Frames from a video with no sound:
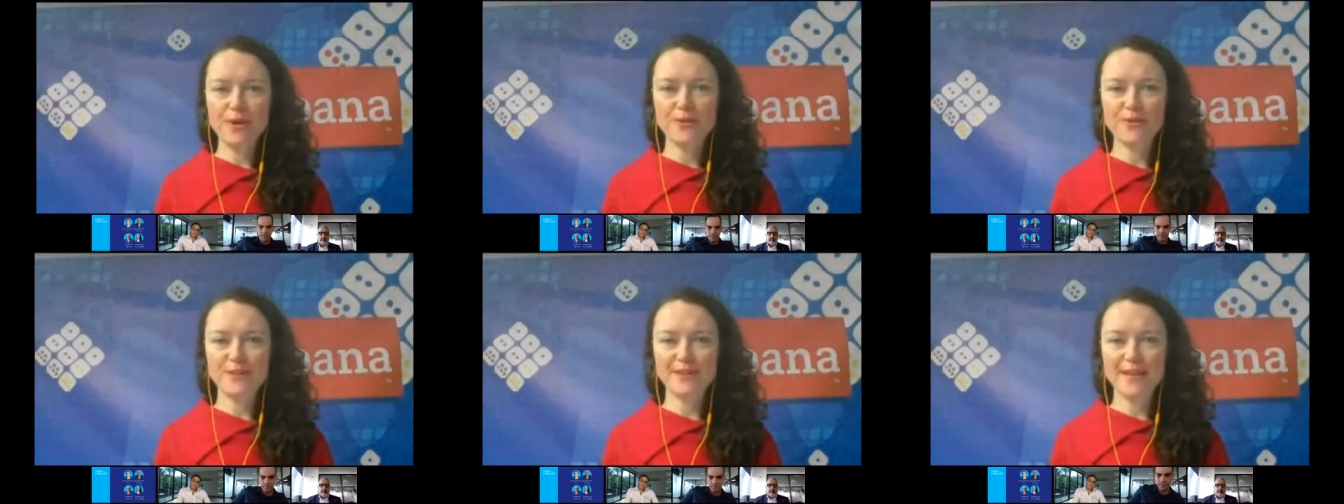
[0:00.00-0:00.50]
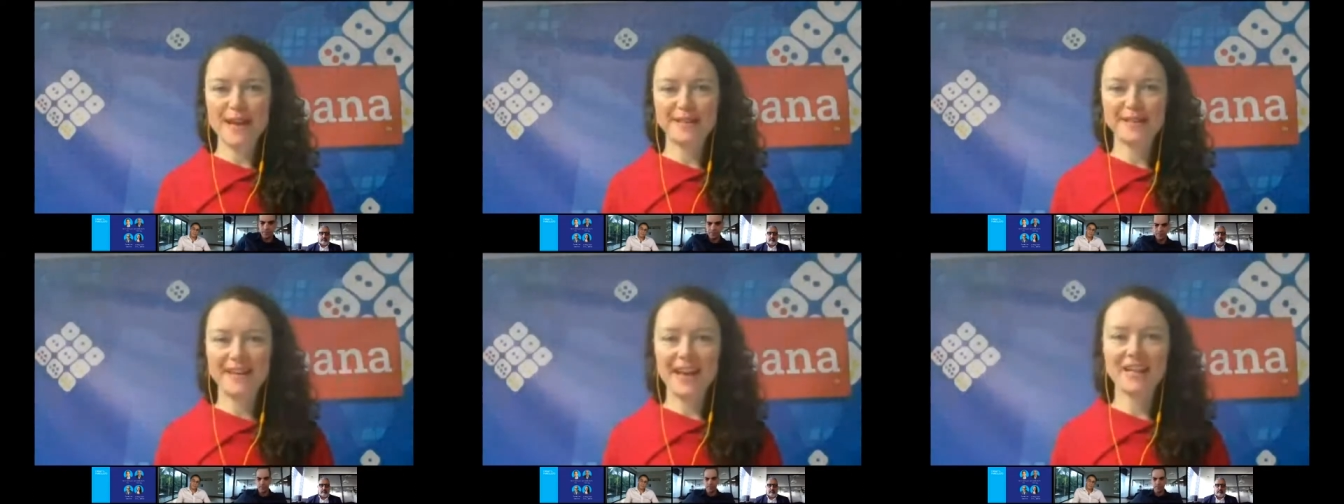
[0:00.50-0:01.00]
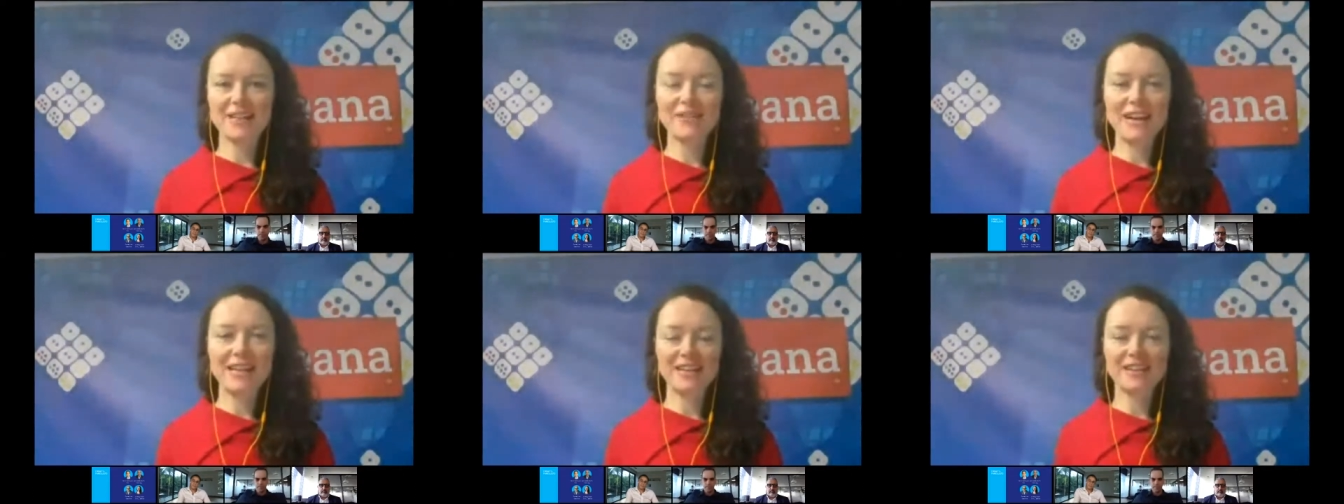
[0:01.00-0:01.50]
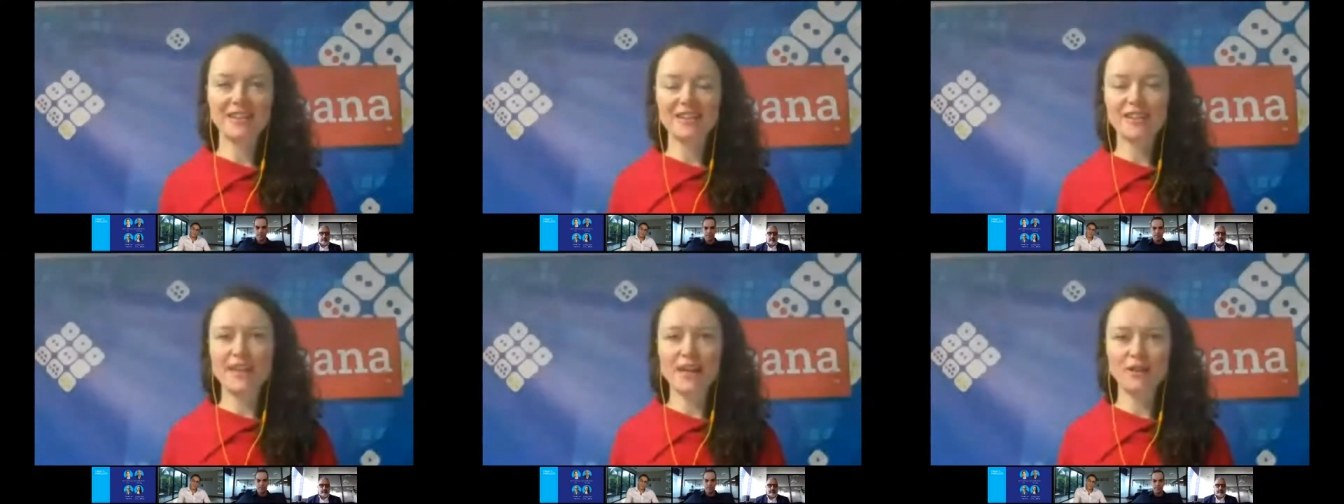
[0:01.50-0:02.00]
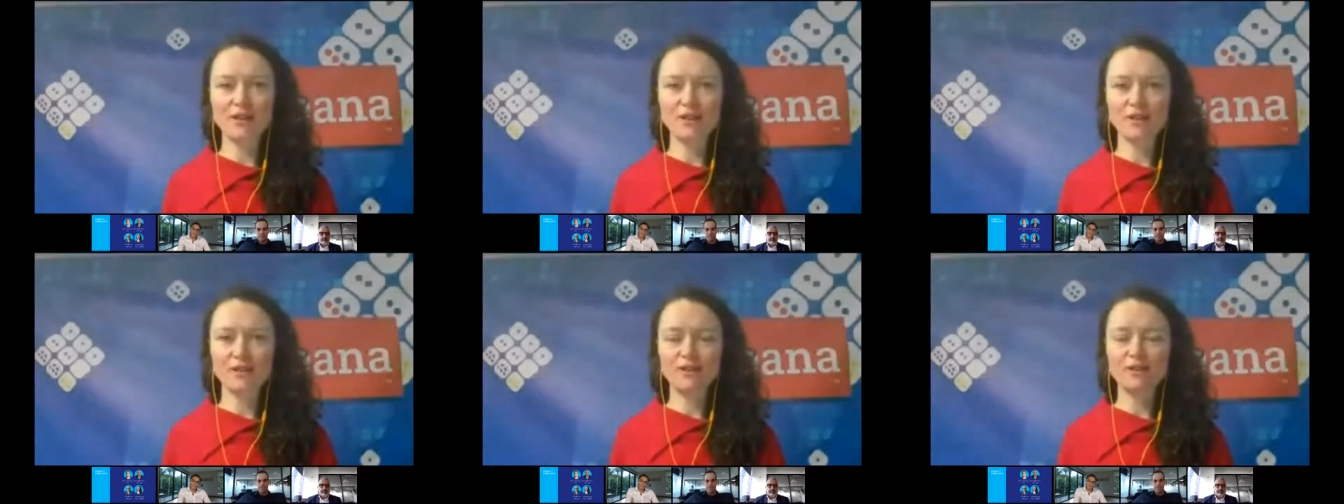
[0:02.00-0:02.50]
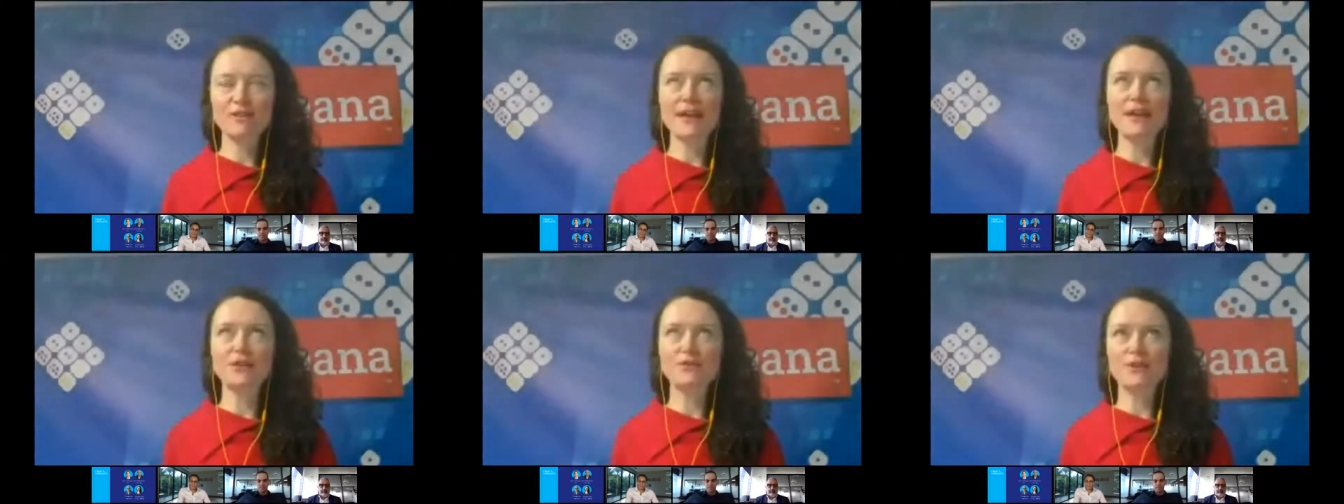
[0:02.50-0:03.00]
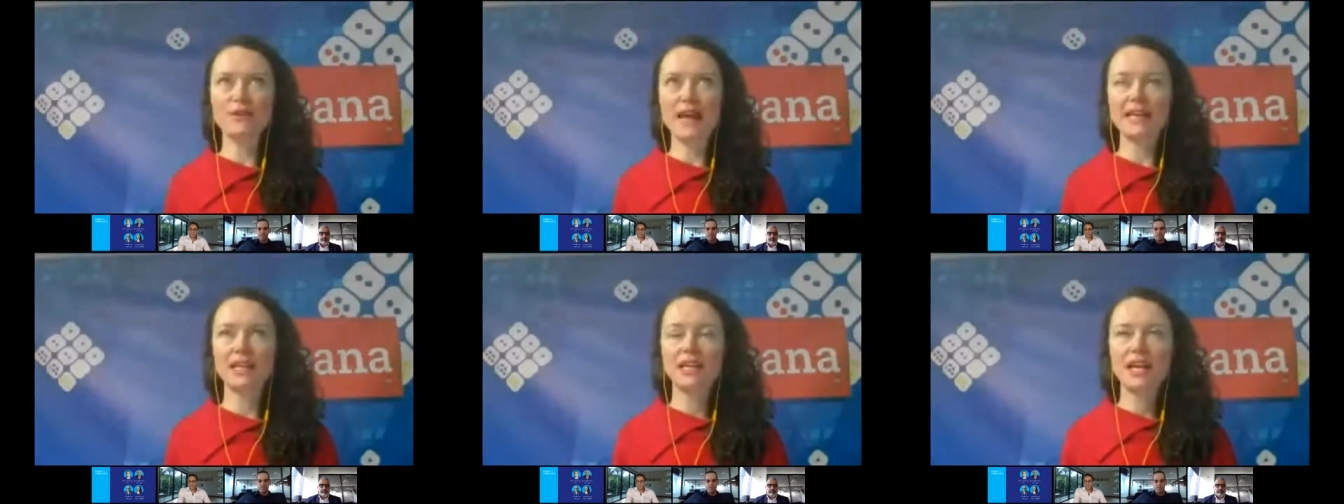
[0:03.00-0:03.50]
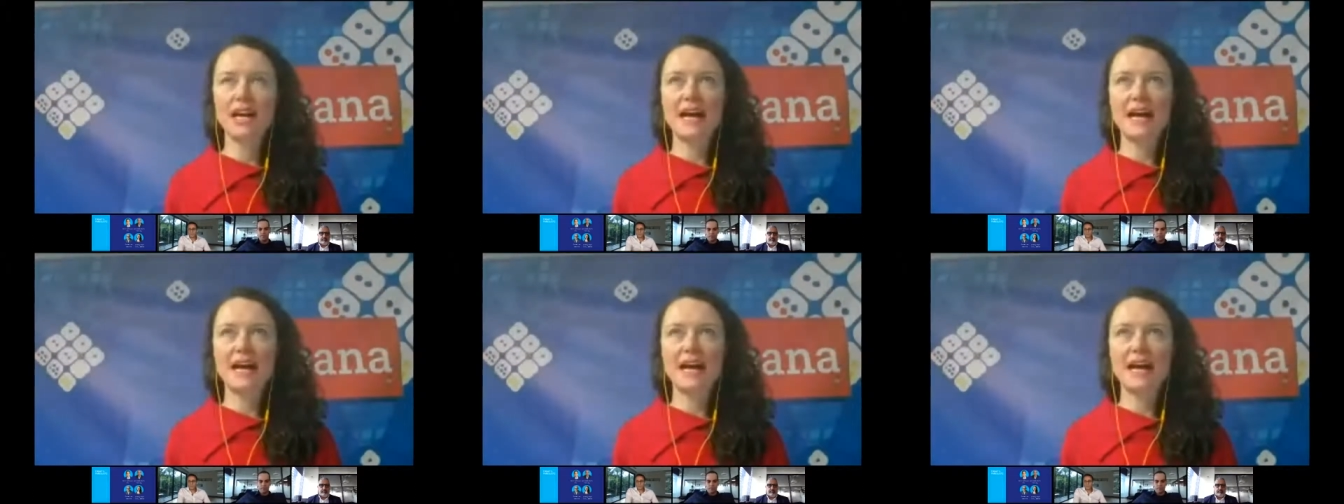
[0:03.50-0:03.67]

both DRISS and GREYNIER. Thank you for that.